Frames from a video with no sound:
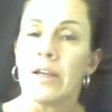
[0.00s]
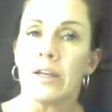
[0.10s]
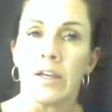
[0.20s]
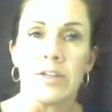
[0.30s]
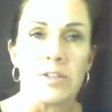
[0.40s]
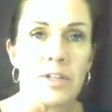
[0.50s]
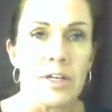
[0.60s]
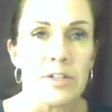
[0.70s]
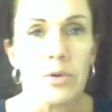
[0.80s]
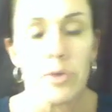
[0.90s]
In case you
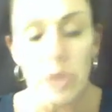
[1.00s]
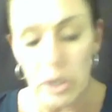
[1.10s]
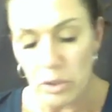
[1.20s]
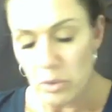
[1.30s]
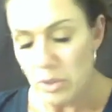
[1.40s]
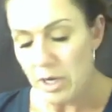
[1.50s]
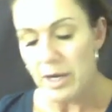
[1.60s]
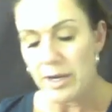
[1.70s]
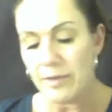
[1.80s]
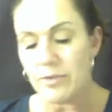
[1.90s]
guys don't know,
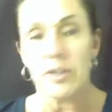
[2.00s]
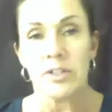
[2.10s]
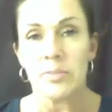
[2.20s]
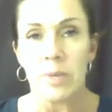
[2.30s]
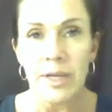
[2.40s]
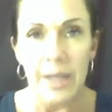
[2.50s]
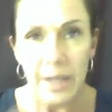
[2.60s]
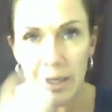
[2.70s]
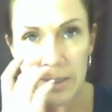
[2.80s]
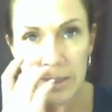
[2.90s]
I have done the Spray
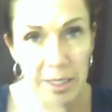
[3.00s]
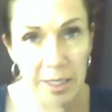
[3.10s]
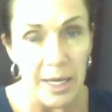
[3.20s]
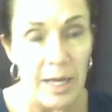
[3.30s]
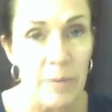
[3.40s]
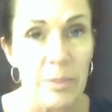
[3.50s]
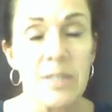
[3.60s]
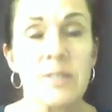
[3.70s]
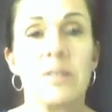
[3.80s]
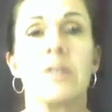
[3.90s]
Tan Academy
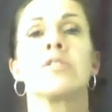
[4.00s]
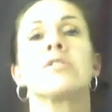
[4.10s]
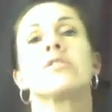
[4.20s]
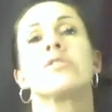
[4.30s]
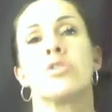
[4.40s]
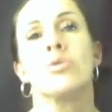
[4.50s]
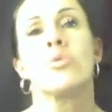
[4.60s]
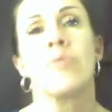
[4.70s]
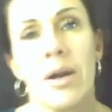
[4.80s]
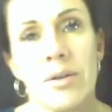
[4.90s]
since
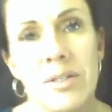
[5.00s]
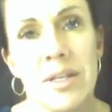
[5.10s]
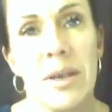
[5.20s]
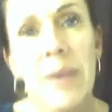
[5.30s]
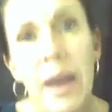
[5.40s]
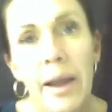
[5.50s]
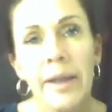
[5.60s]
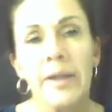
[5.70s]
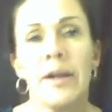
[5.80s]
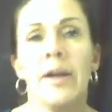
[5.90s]

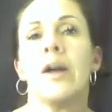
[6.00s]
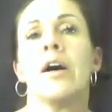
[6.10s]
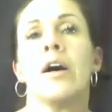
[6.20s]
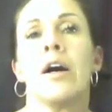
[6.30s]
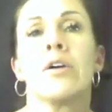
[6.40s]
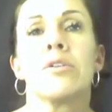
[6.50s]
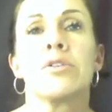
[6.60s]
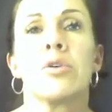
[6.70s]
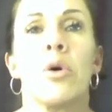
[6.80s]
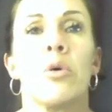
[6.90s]
2009. I
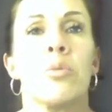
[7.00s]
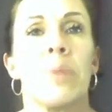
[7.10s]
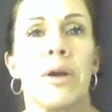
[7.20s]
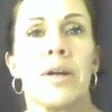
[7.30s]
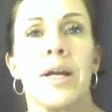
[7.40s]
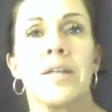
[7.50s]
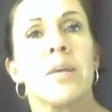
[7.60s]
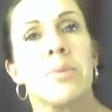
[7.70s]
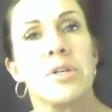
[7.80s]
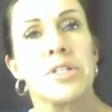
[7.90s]
also own Paradise
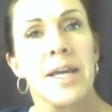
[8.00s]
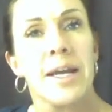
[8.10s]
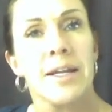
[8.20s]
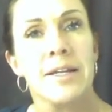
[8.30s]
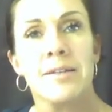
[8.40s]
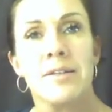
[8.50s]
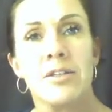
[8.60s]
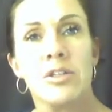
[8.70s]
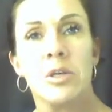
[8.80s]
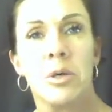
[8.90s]
Airburst Tanning
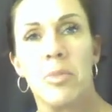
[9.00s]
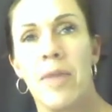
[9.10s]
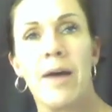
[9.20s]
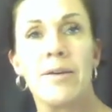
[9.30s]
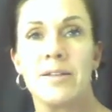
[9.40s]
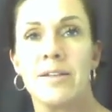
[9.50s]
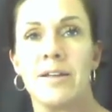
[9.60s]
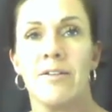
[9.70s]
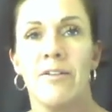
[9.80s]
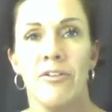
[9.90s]
since
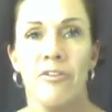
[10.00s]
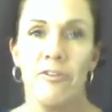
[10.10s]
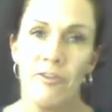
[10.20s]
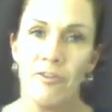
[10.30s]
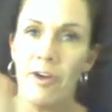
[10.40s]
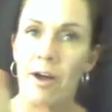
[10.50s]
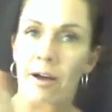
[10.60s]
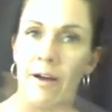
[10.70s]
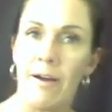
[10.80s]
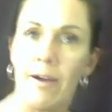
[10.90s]

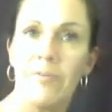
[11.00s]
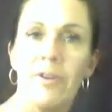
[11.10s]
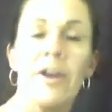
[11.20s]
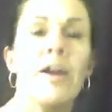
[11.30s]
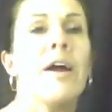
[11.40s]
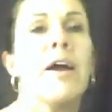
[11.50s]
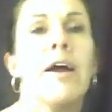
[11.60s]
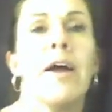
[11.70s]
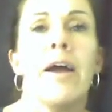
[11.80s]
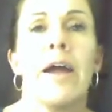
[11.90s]
2005.
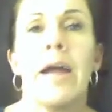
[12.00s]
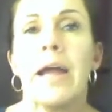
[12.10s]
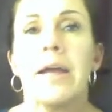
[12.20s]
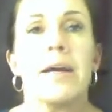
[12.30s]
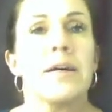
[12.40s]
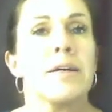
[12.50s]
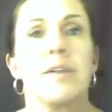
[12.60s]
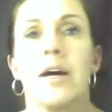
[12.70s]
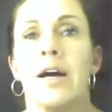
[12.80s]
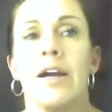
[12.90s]
And
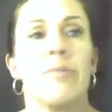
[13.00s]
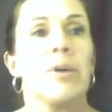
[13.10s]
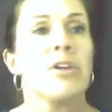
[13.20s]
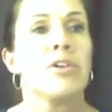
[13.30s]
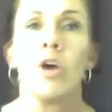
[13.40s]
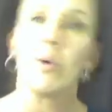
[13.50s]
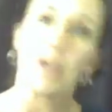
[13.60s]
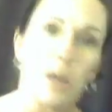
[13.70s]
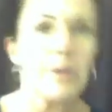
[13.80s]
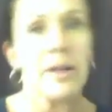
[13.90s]
I have been going
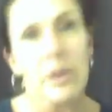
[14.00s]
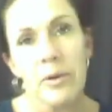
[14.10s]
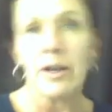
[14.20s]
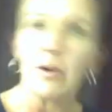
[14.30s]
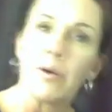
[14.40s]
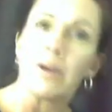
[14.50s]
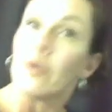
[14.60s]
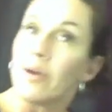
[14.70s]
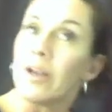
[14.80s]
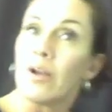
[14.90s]
and going and going and going and
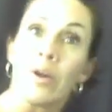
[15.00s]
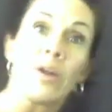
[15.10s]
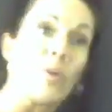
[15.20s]
going and going and